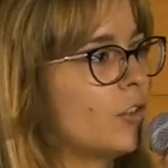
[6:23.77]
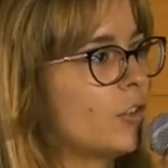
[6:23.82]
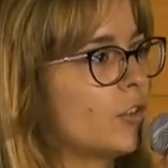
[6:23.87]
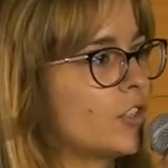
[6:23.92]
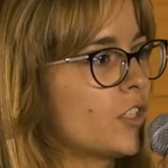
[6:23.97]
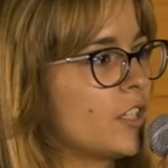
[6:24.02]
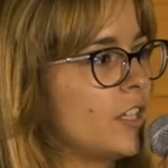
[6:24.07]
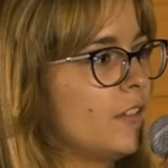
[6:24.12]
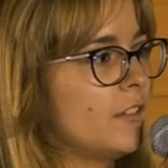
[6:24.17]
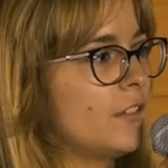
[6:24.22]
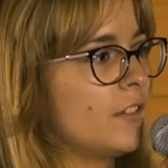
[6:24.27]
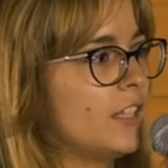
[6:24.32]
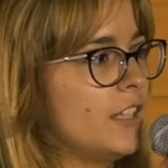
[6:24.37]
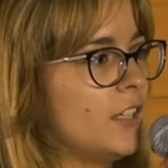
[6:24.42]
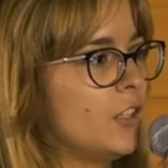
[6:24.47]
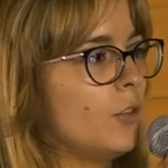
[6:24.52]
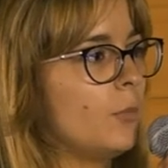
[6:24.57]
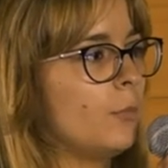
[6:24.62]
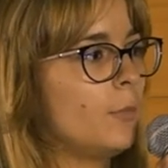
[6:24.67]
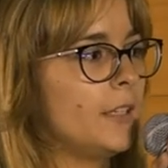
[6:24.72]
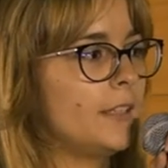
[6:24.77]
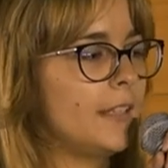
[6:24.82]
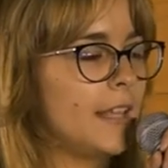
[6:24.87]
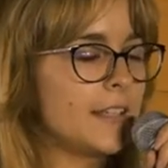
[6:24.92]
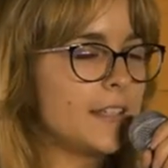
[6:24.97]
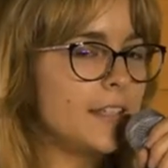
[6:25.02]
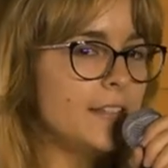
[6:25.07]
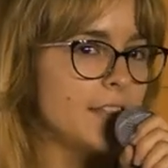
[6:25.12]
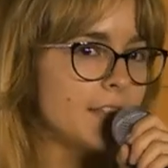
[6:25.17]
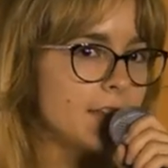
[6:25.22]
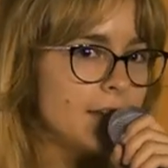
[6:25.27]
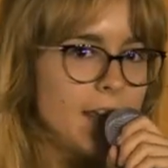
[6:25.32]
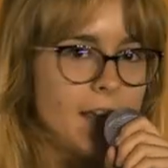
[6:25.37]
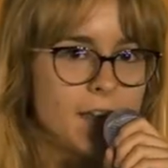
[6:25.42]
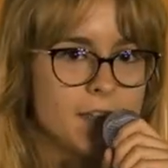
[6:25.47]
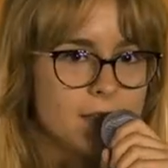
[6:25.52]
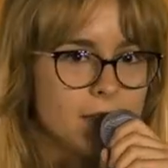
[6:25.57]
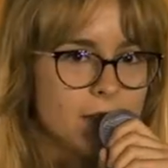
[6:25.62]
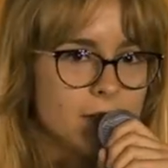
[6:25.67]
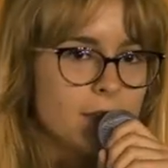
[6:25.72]
consider the incomplete exit as an
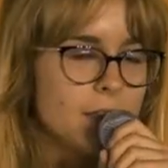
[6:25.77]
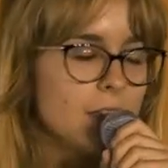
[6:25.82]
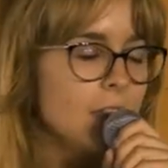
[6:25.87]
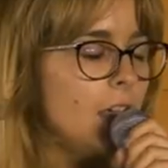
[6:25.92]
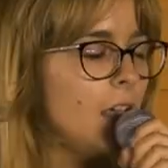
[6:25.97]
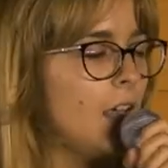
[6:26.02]
exit.